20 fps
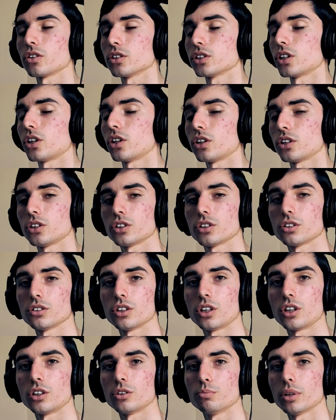it's heard through
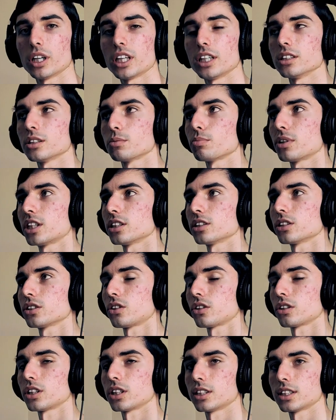the whole piece, but it's
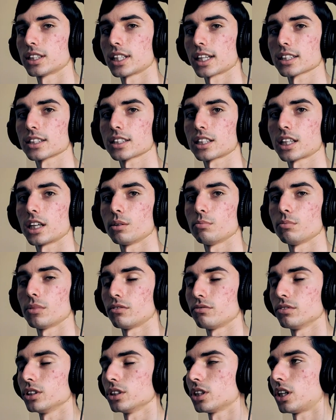not the exact same
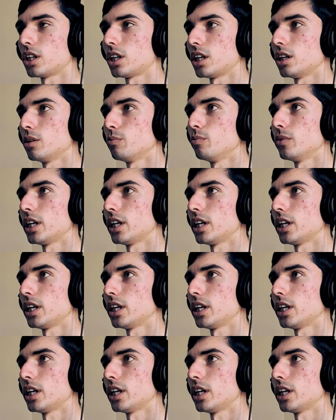every time.